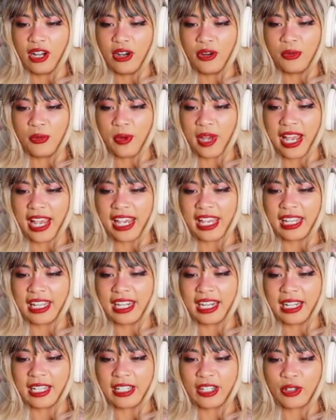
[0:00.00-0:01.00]
Oh wait,
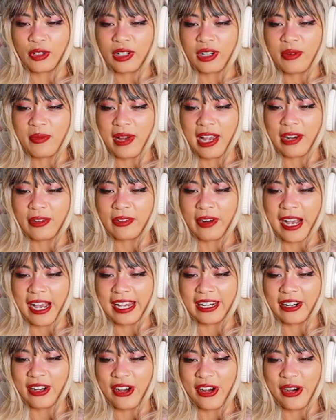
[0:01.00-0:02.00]
you're my
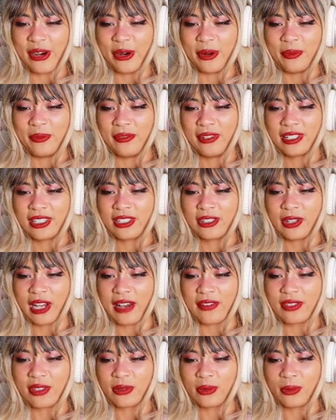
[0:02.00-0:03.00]
ride home. Do I
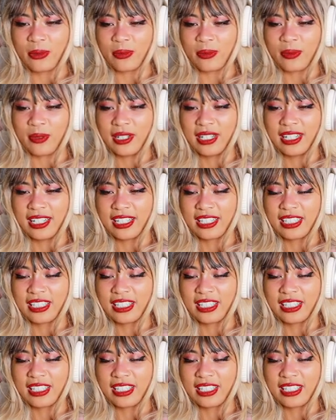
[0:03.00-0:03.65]
have to? Bye.